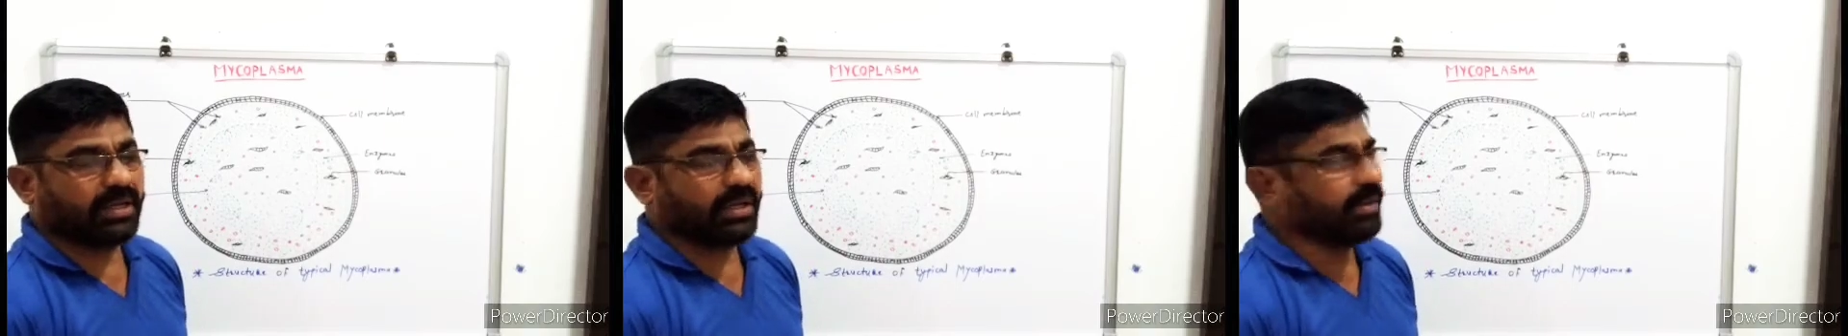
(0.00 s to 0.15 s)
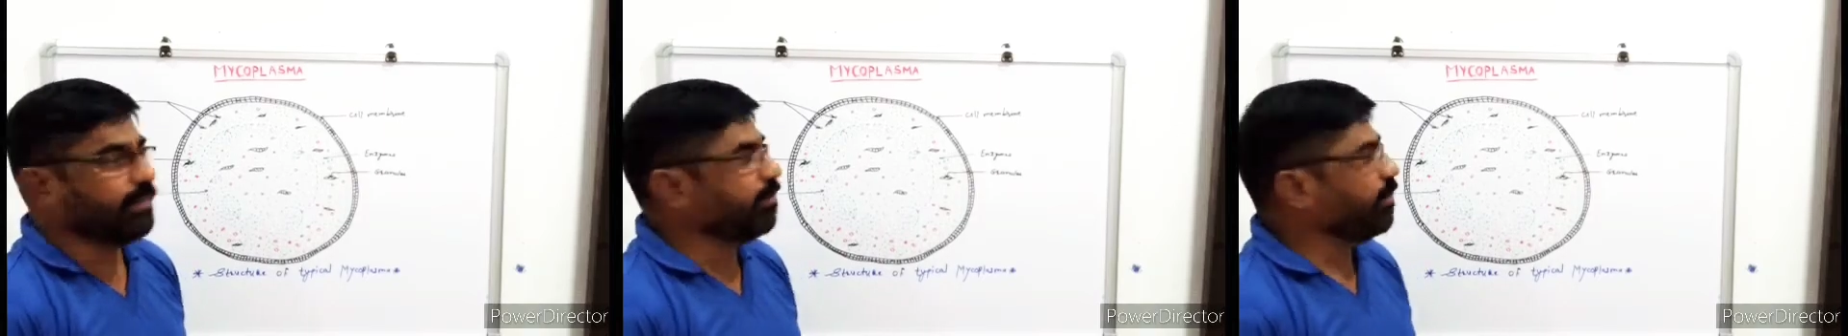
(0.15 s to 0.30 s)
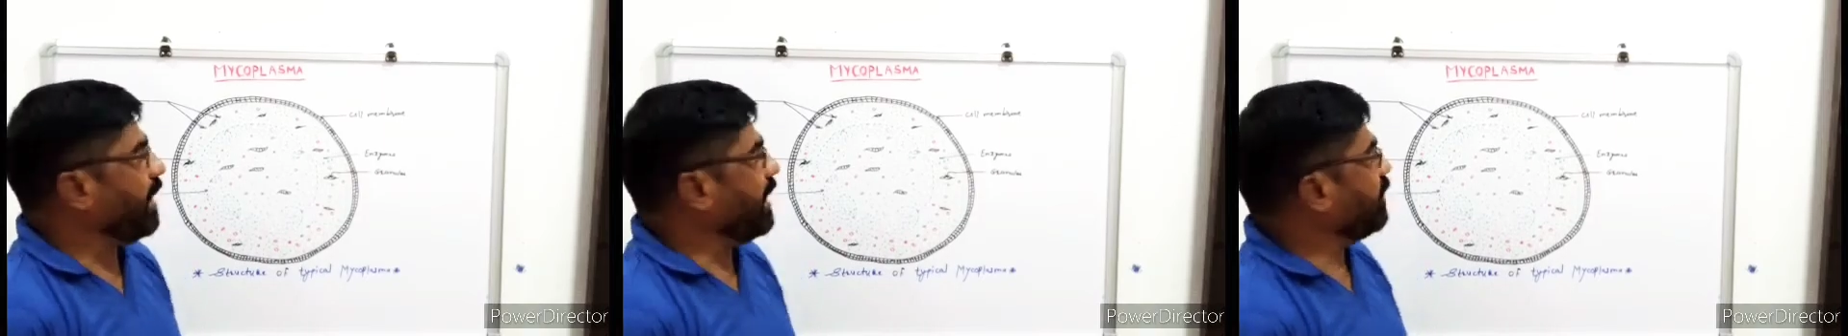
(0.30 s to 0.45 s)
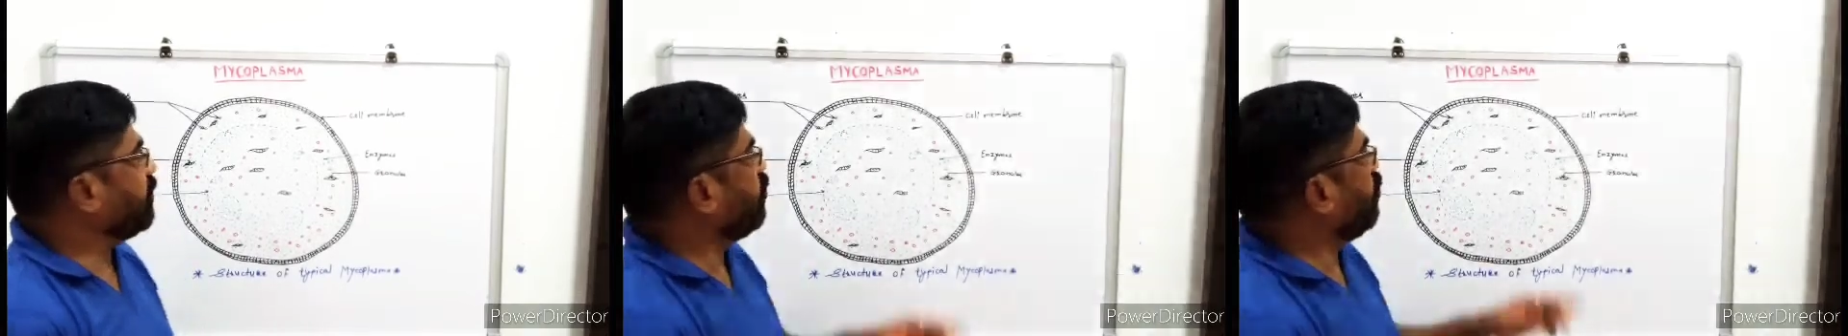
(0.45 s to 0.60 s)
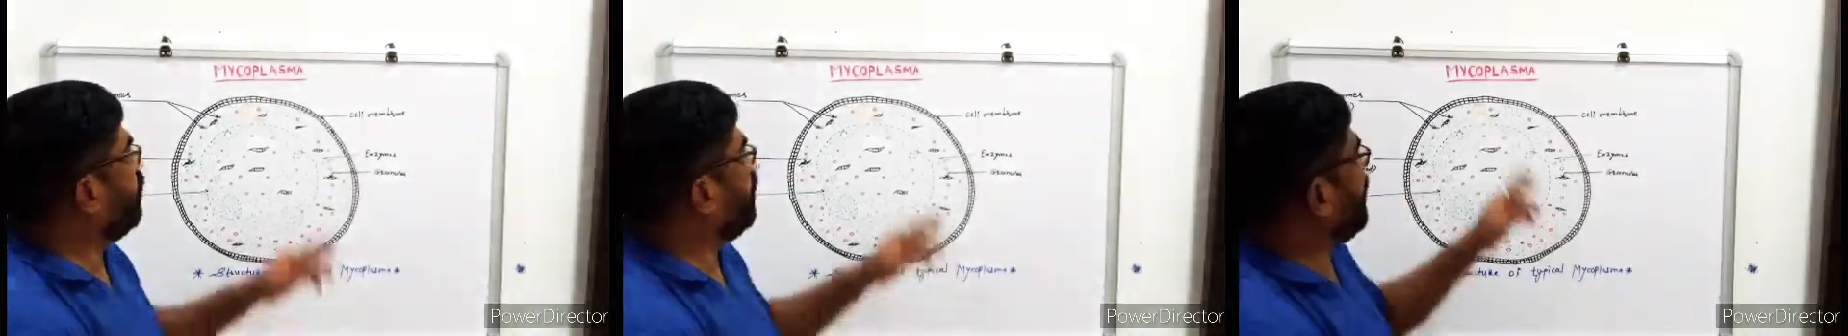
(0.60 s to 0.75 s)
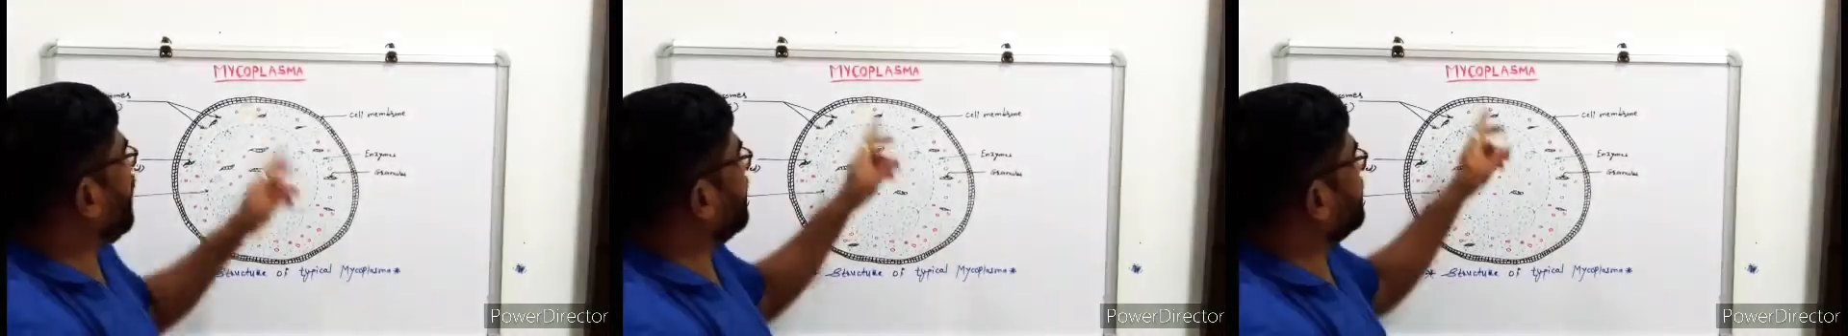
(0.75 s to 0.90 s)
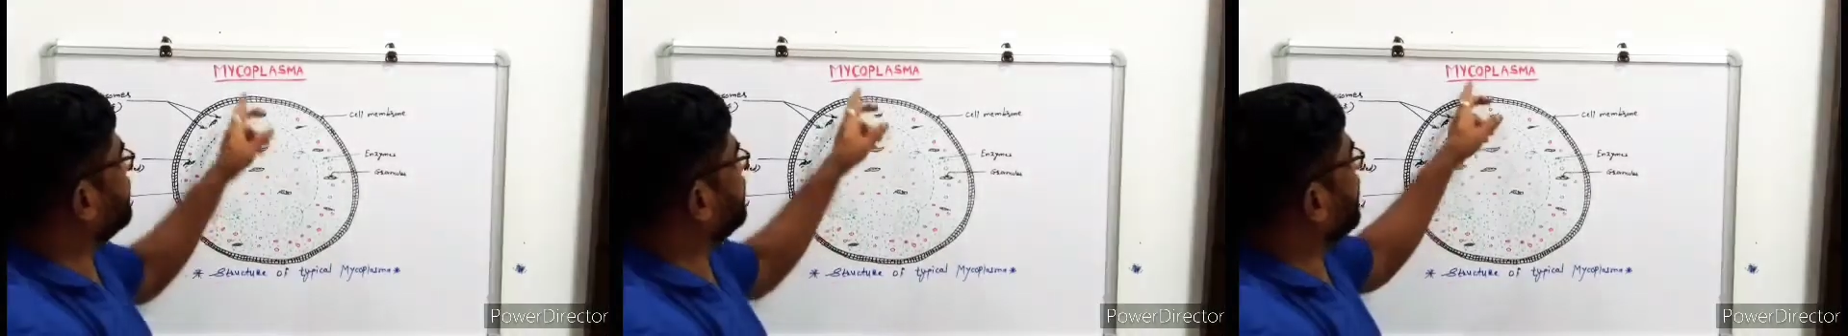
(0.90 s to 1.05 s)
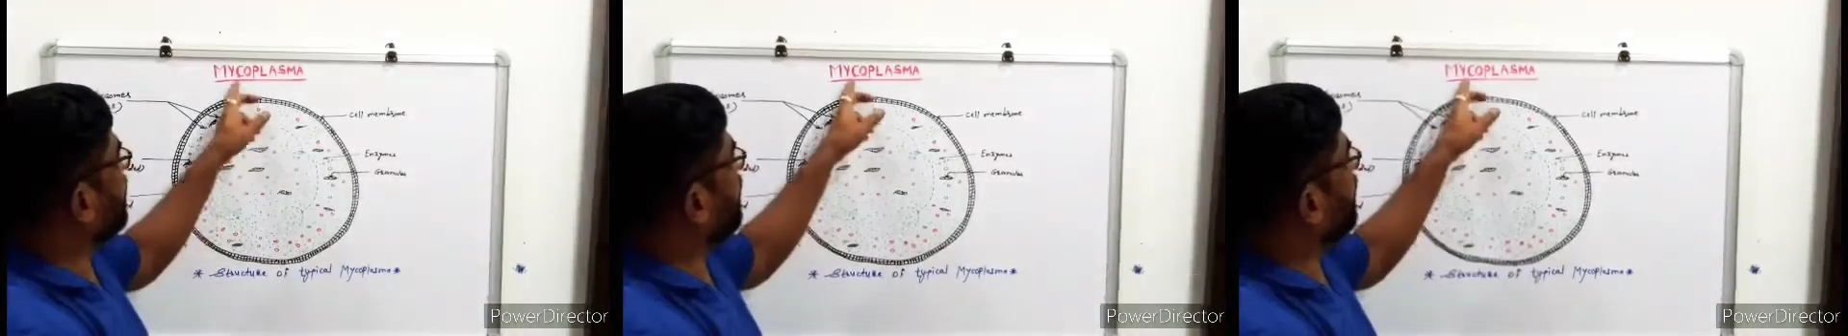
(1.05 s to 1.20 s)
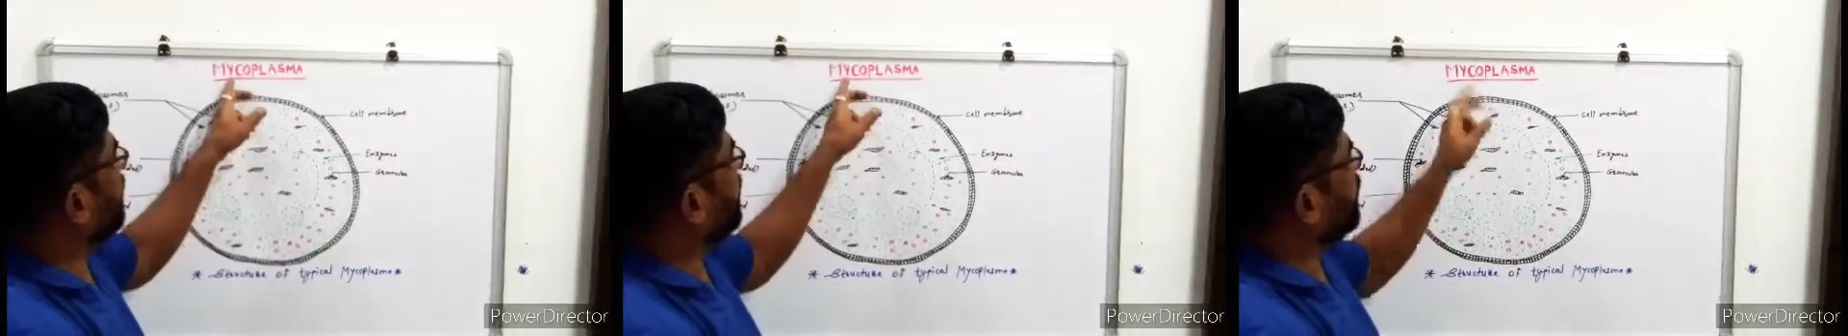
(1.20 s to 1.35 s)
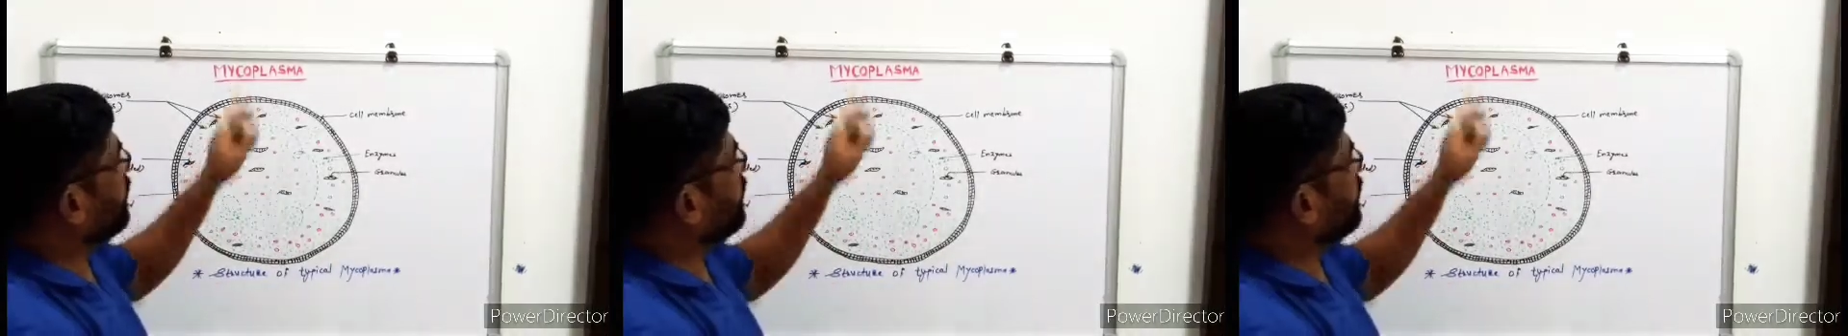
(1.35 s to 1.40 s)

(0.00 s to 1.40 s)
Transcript: mycoplasma,